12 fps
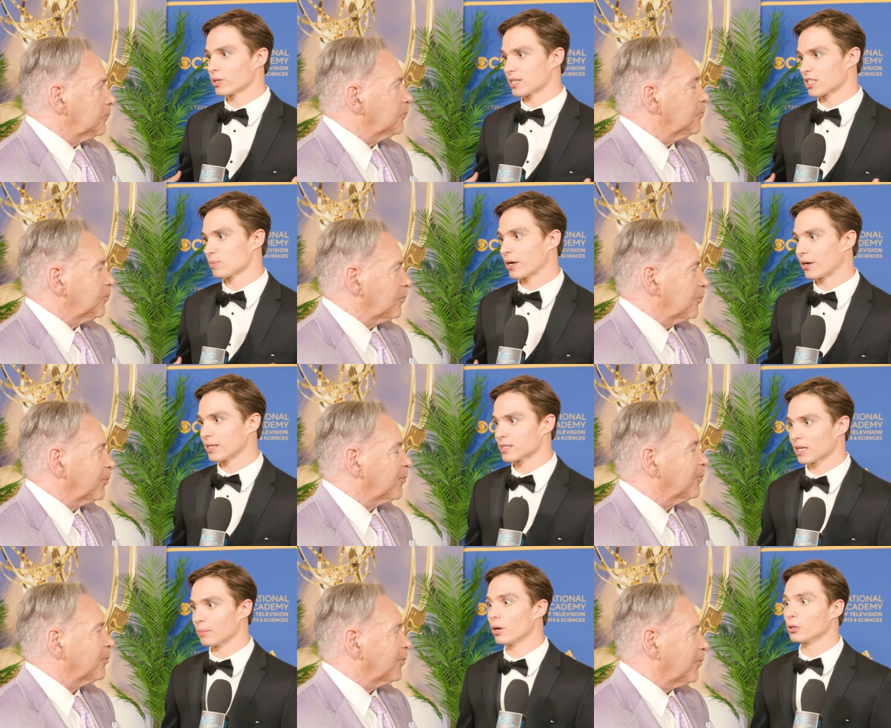Speaker 1: was
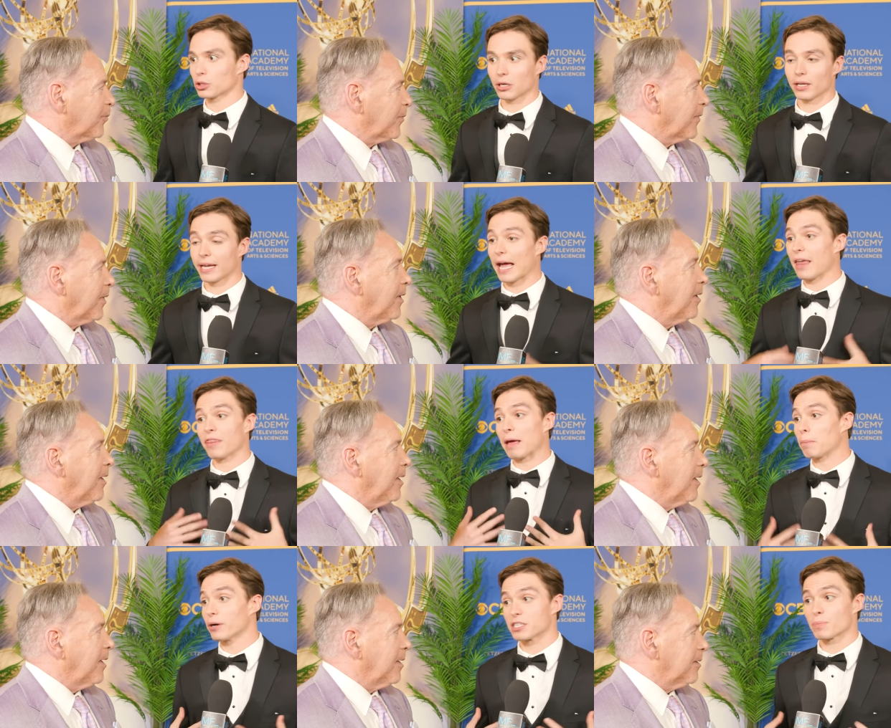experiencing emotionally. And
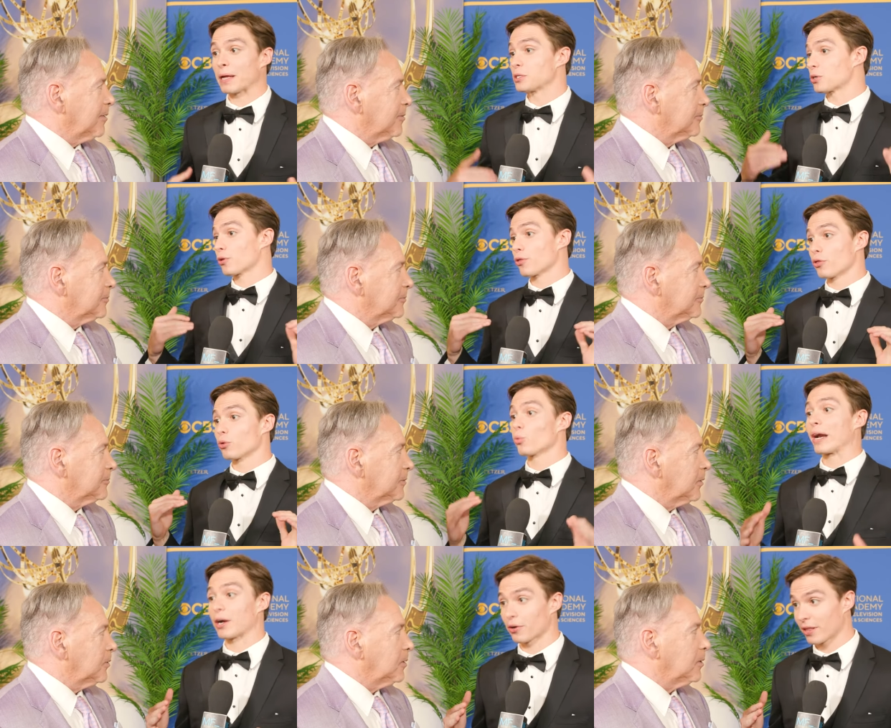they put Spencer through the
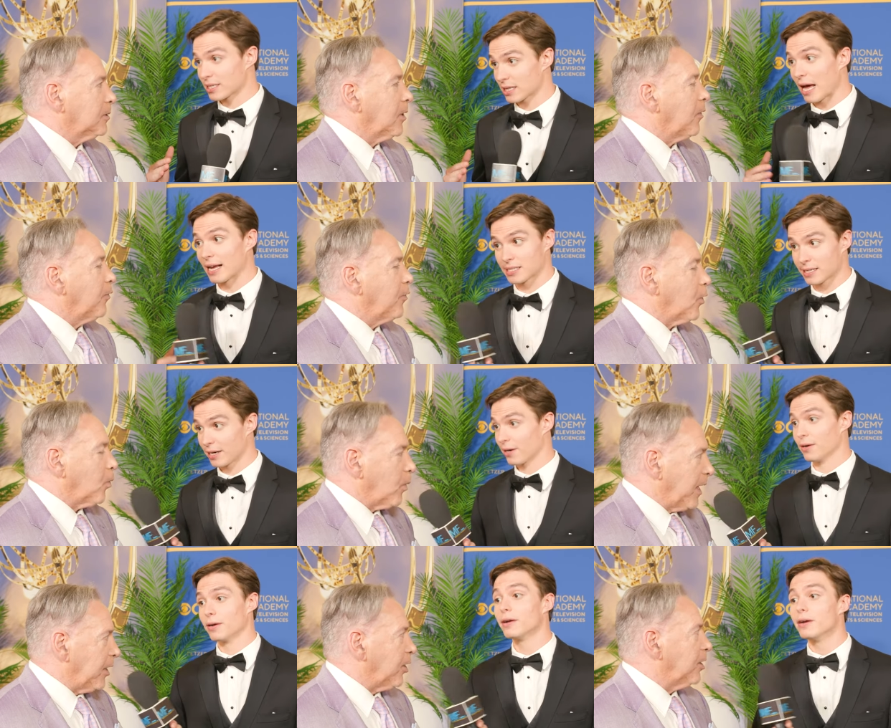wringer this last the year. The
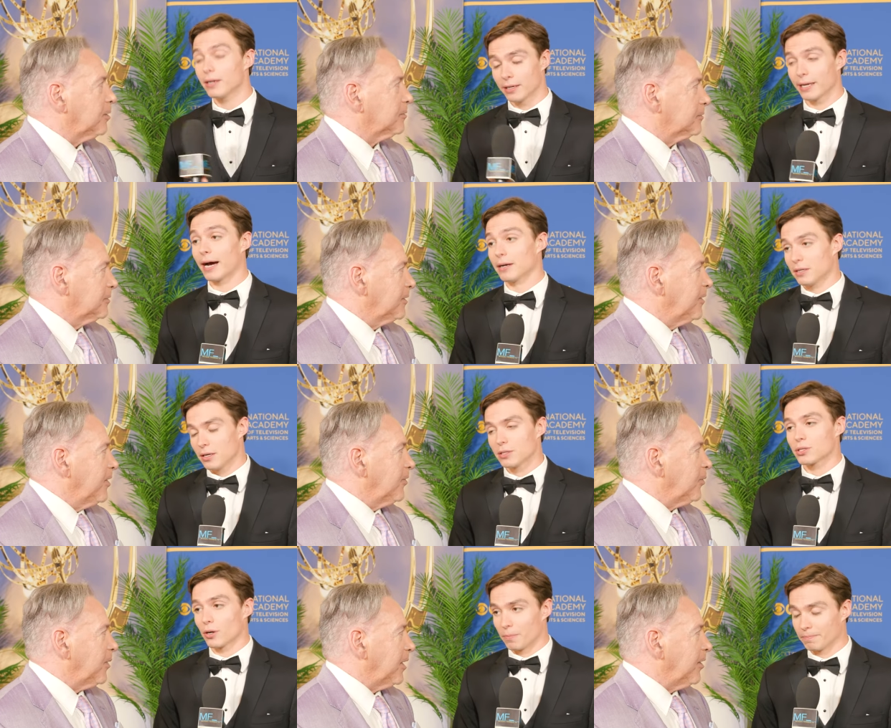wringer. Yeah.
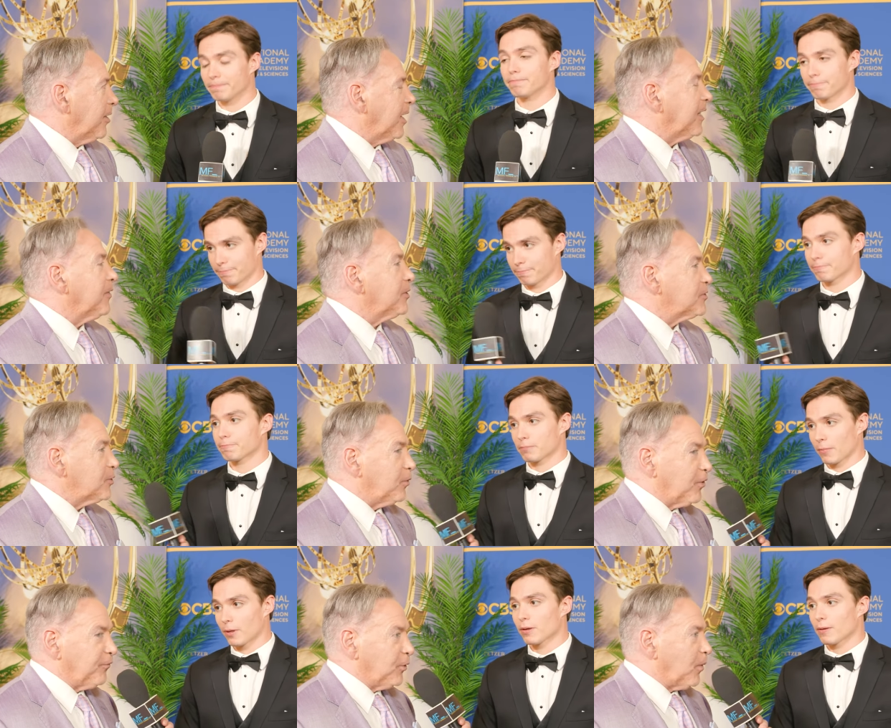So in this
Speaker 2: new
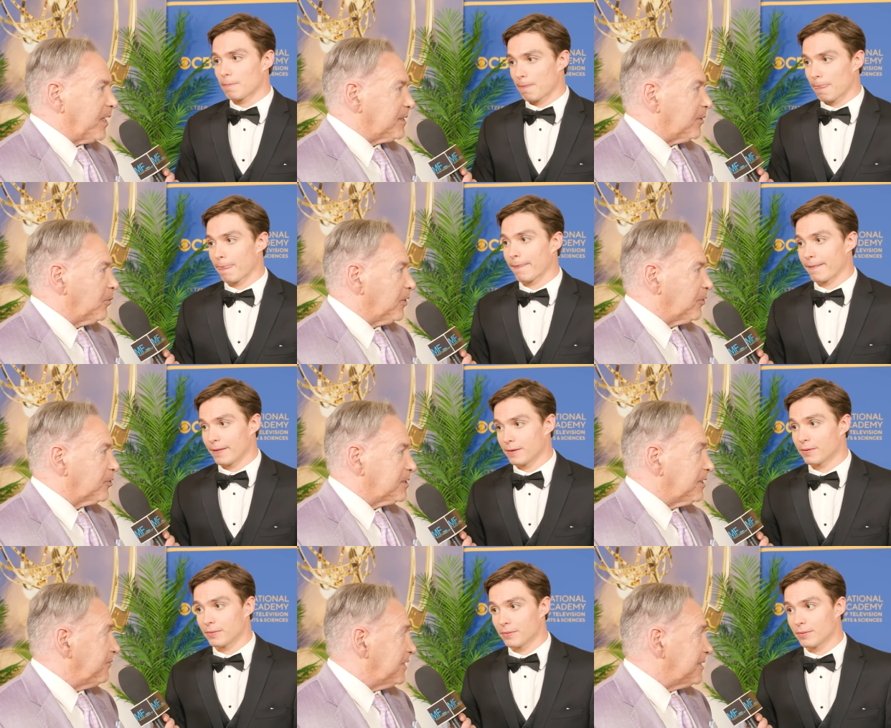interview I did with your
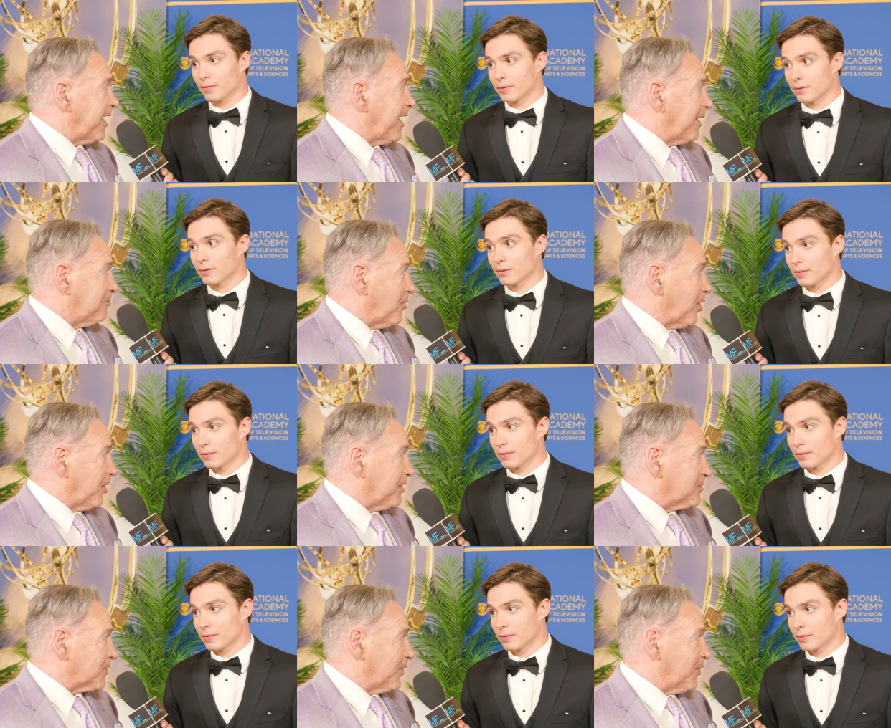TV dad,
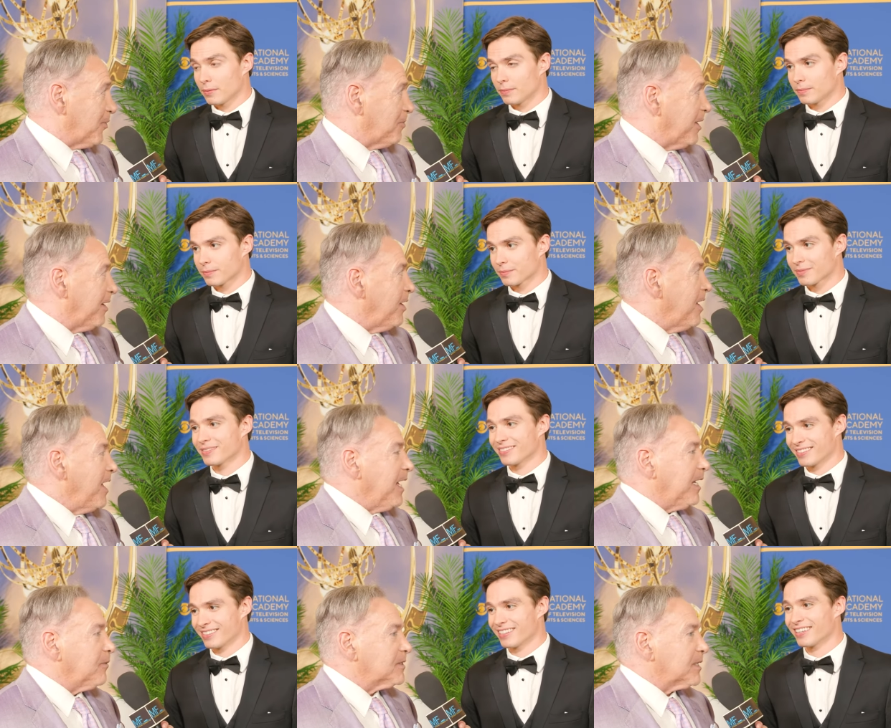Marcus Coloma,
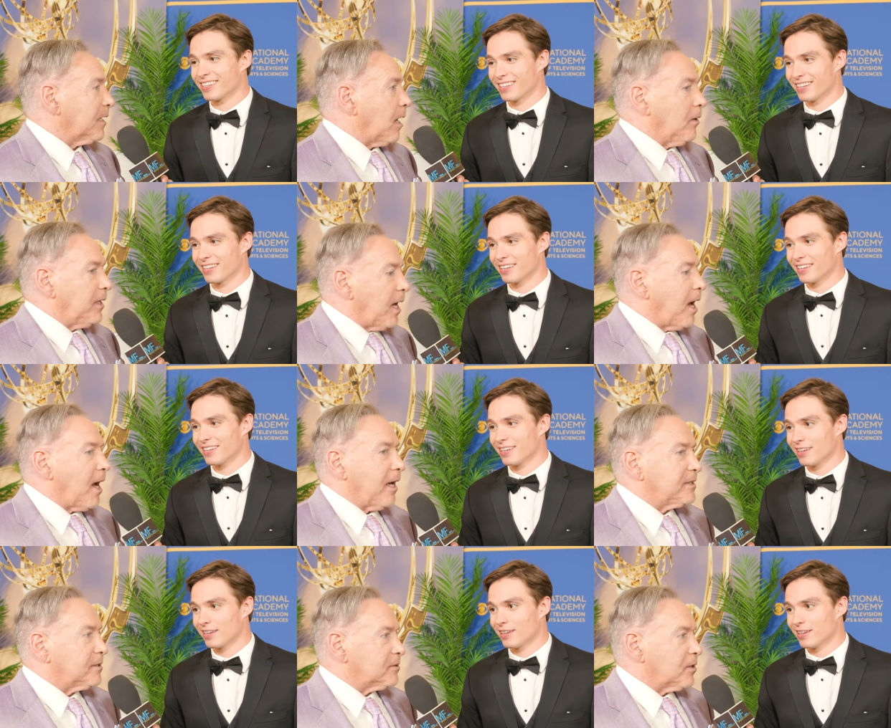he was like, "Oh yeah,
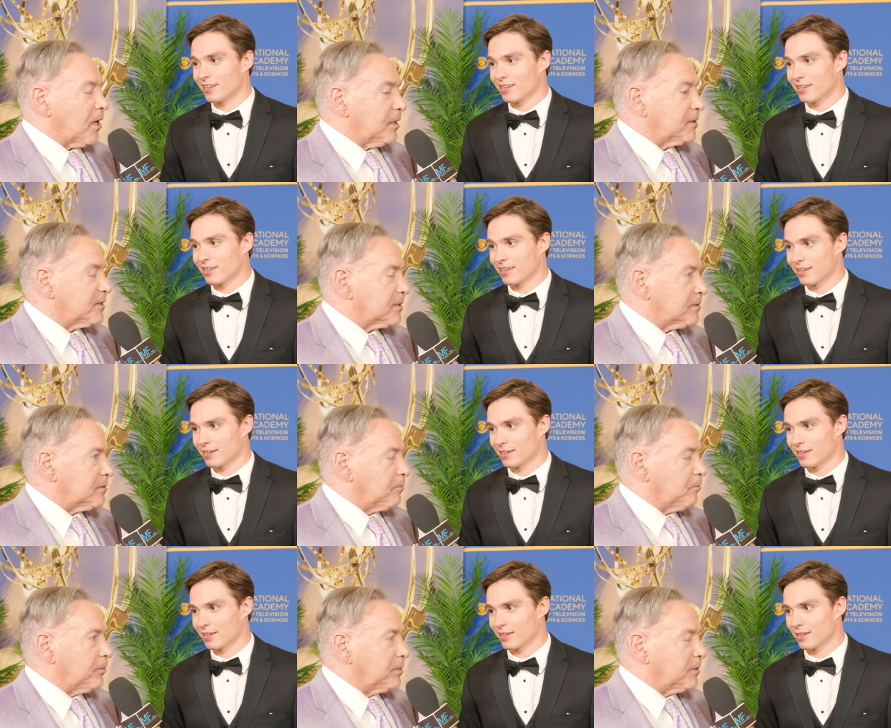I started
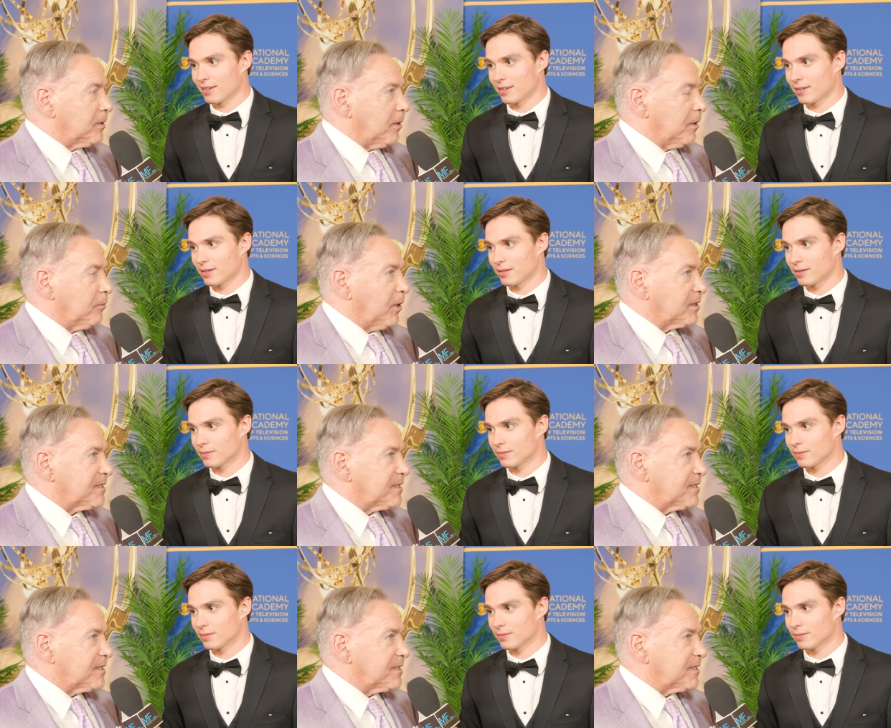uh, what